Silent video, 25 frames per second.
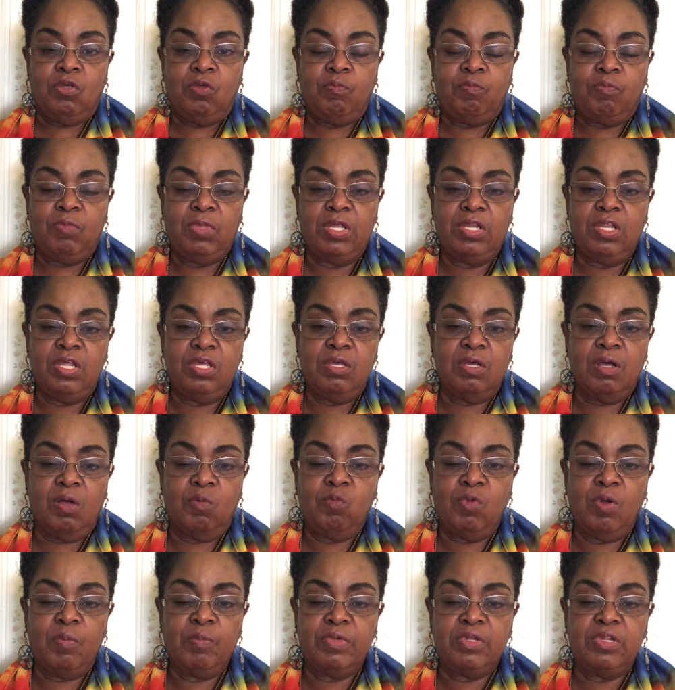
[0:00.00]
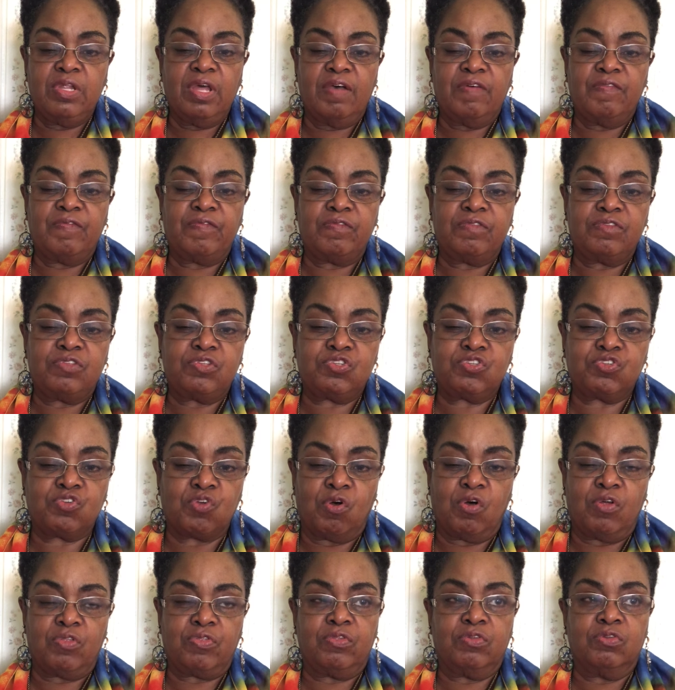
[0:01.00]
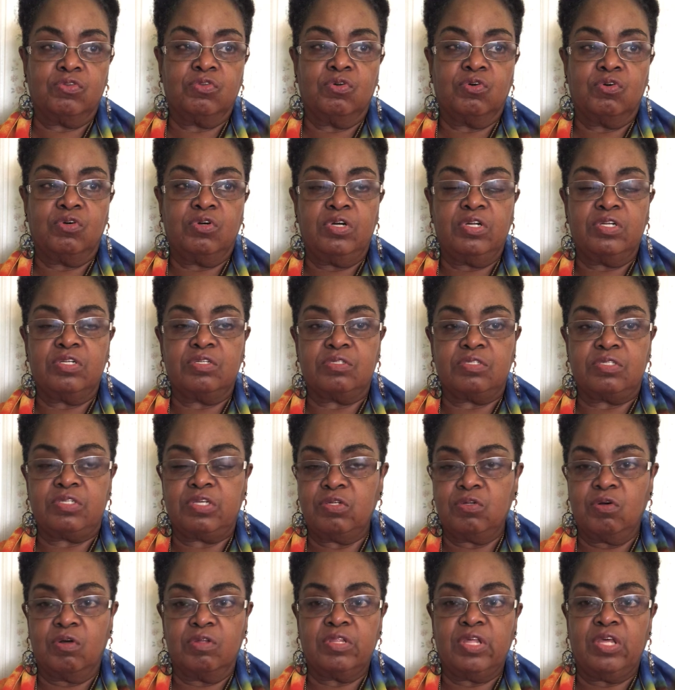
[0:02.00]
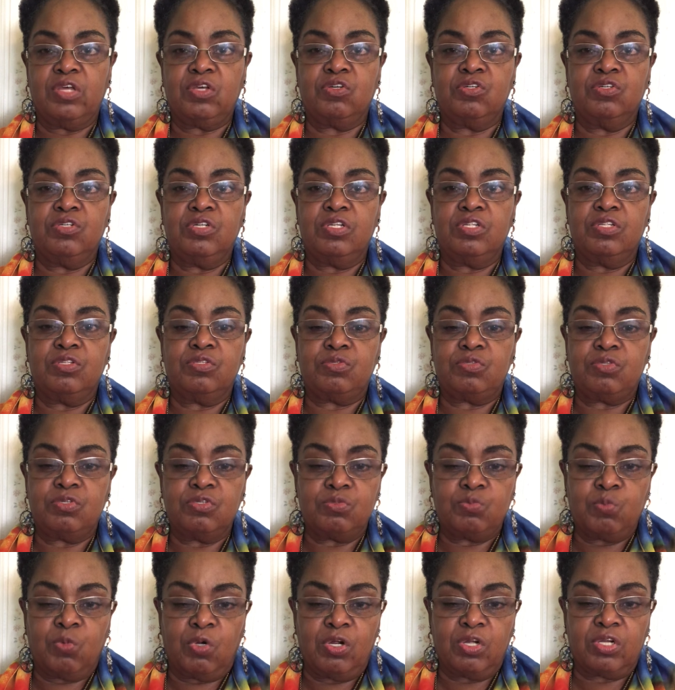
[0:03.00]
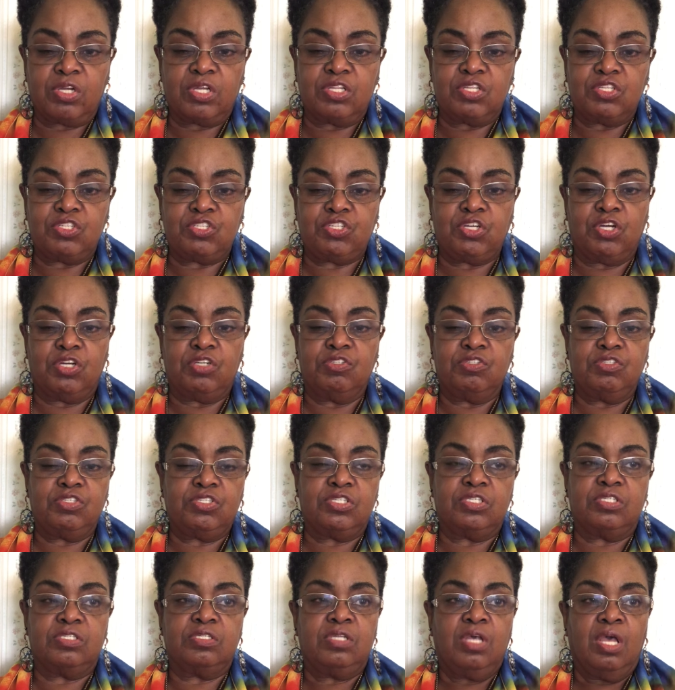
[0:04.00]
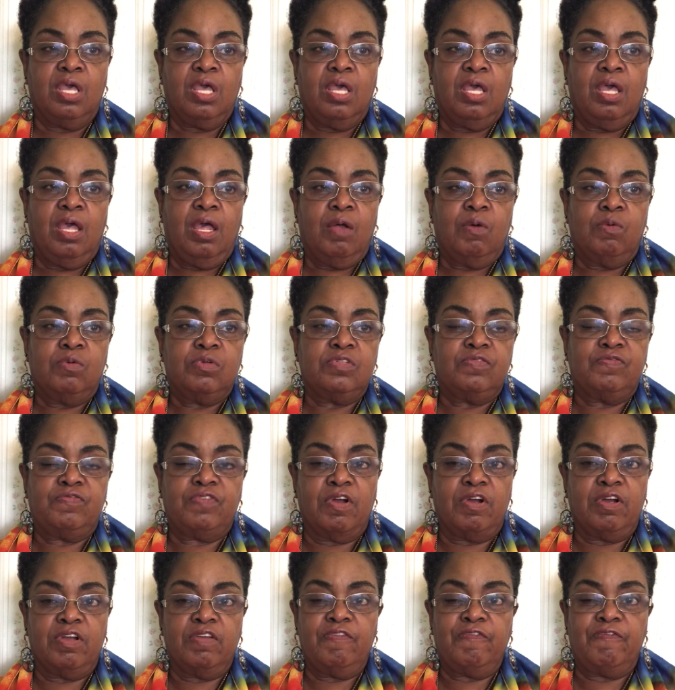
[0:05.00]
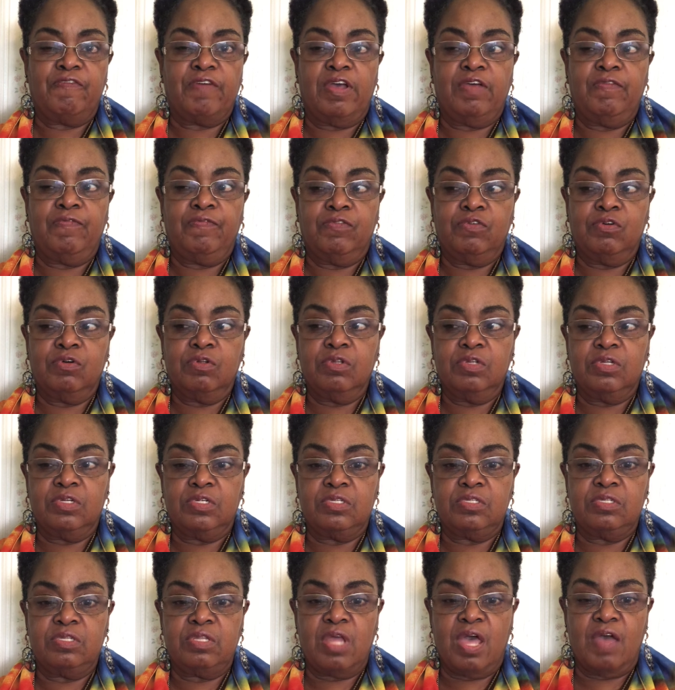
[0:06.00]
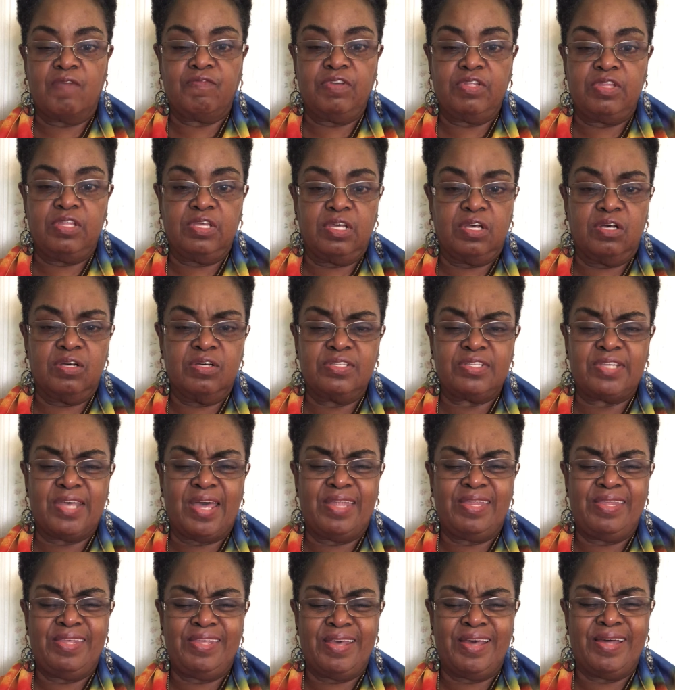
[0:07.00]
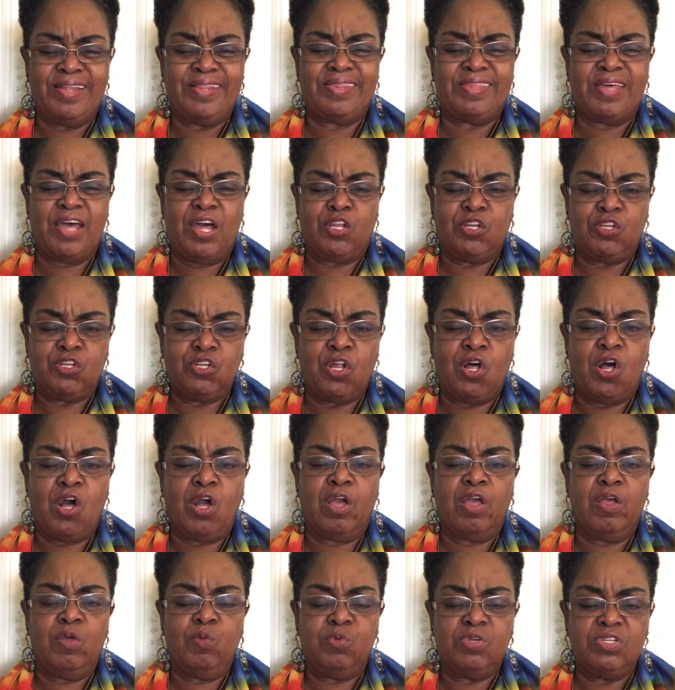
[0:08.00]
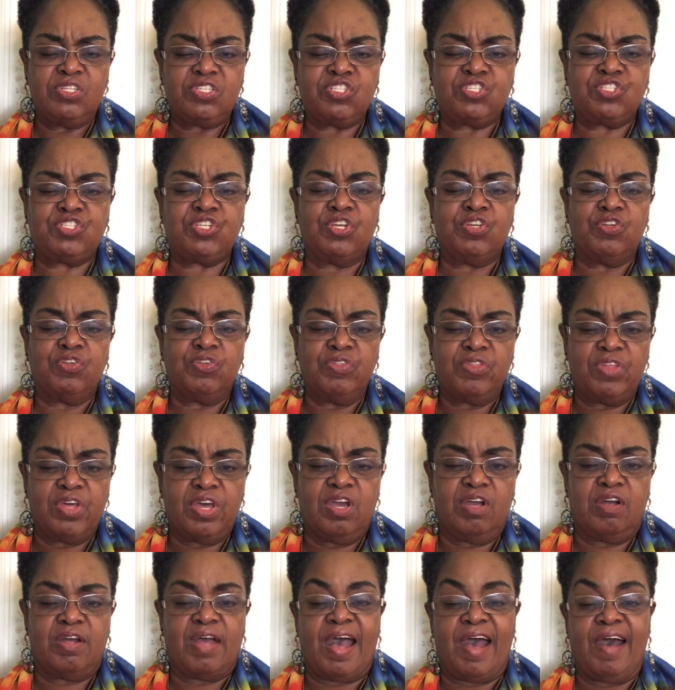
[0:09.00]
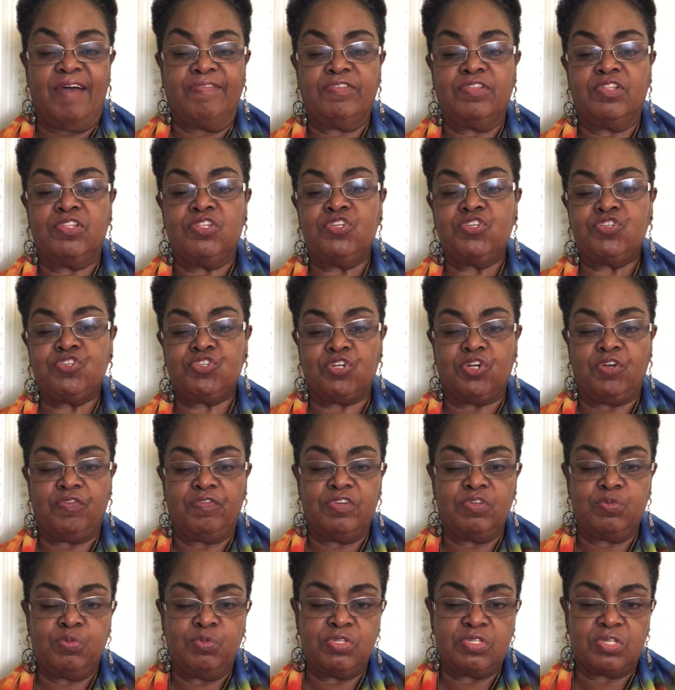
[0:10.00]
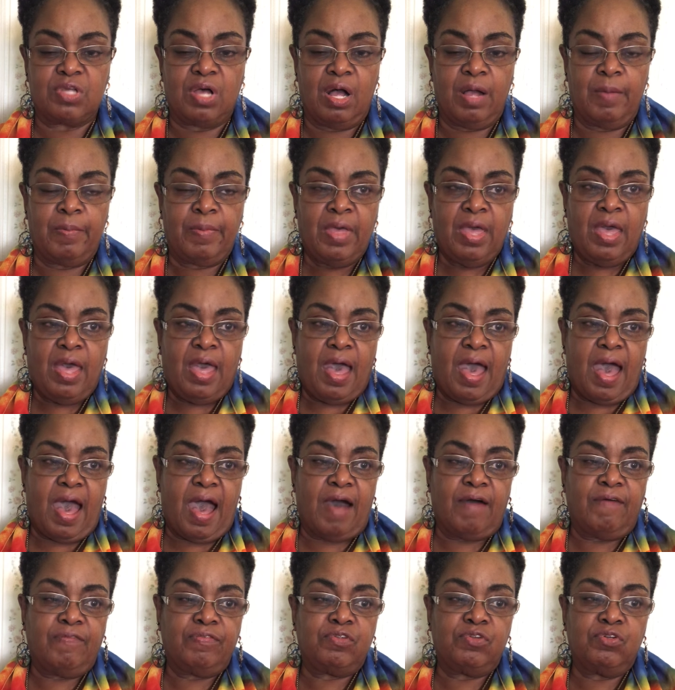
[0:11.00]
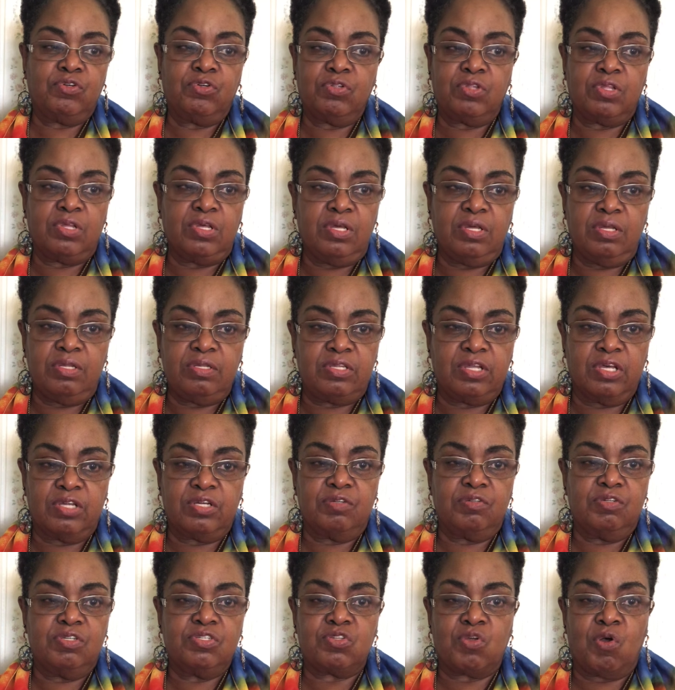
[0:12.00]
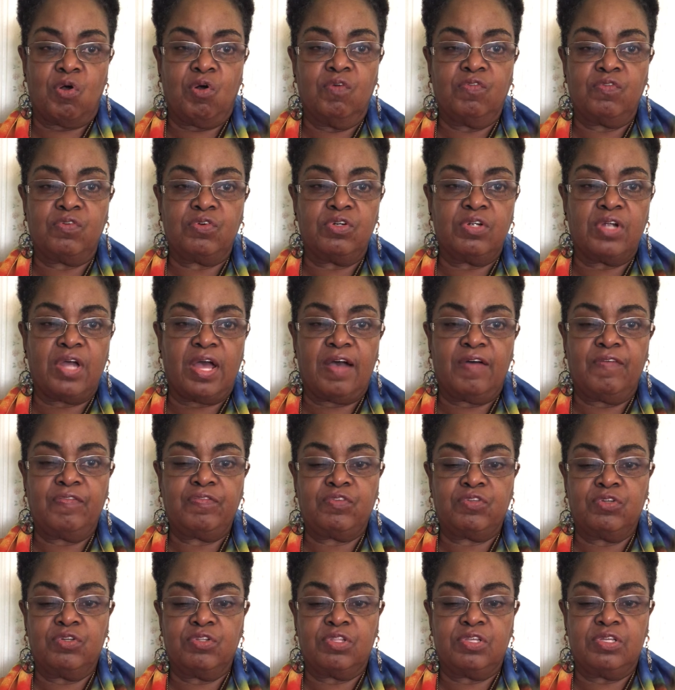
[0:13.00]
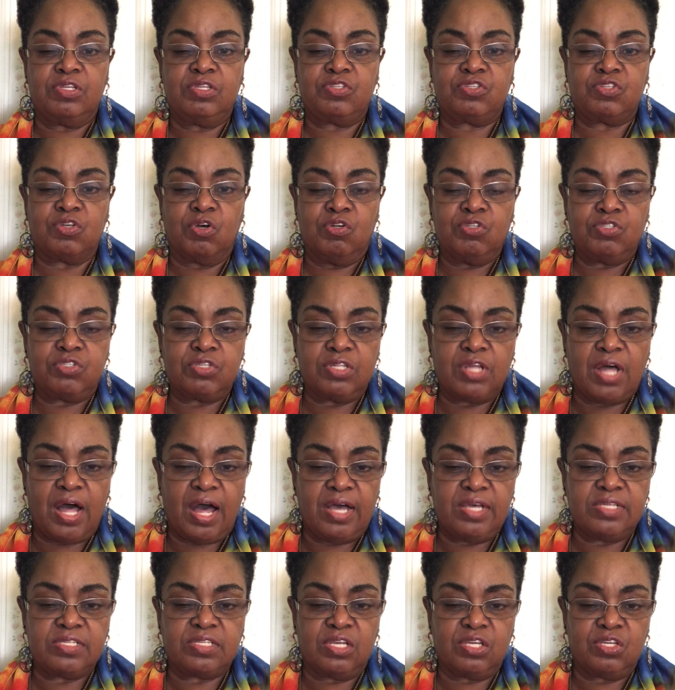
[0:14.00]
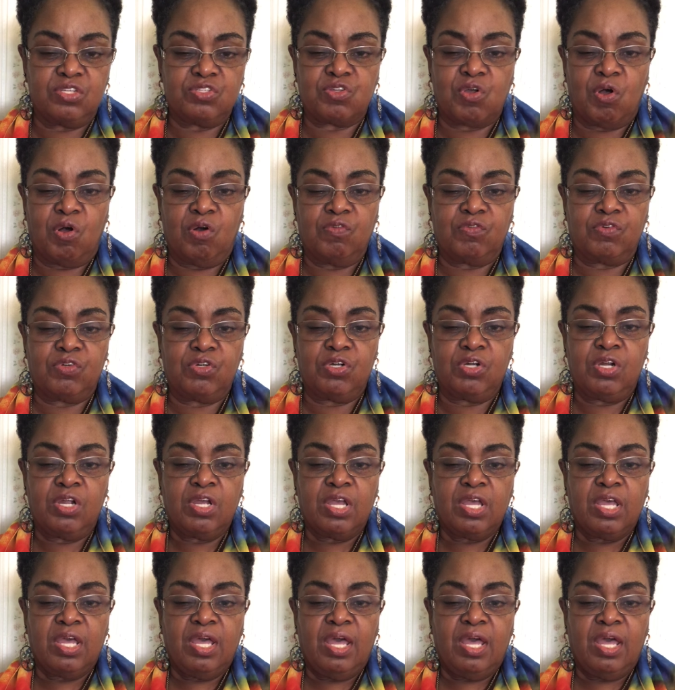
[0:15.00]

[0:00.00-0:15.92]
Many young women have sought the Lord and did all they could in, to work in the church and was very faithful and everything else. And yet that longing was still there. After the service was up, after the dinner is over, after the socializing is over,